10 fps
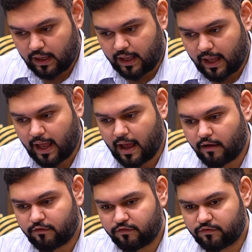
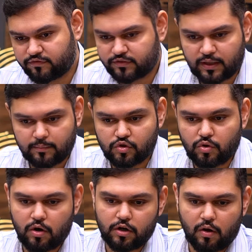have some
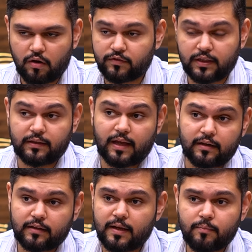sort of
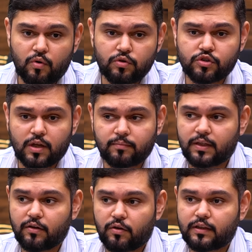that they post
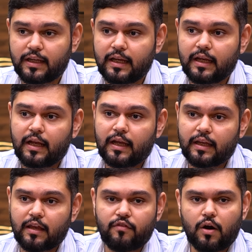something, or they
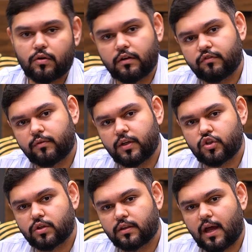give out
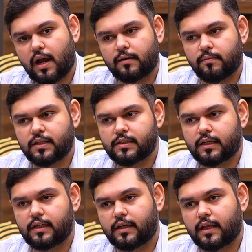information that
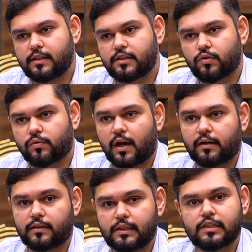basically tells you
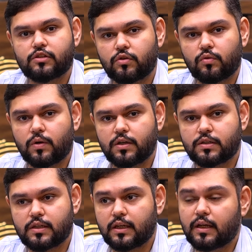that this
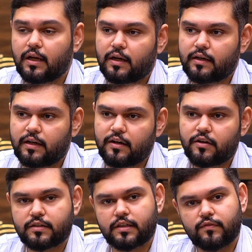university did
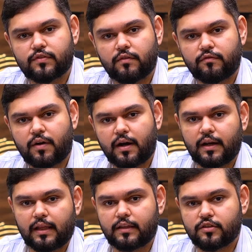receive some
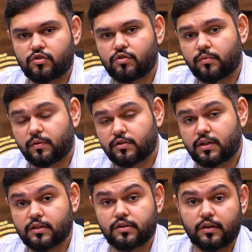fund and this
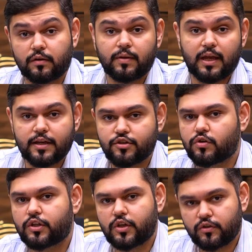university is going to be
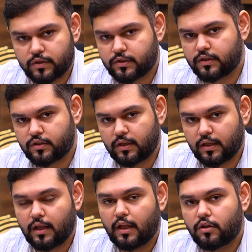extra generous this
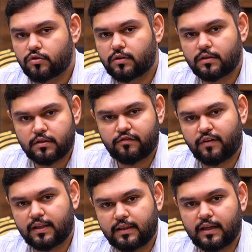year. So this is a
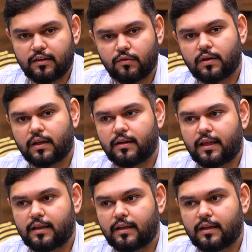fun thing you can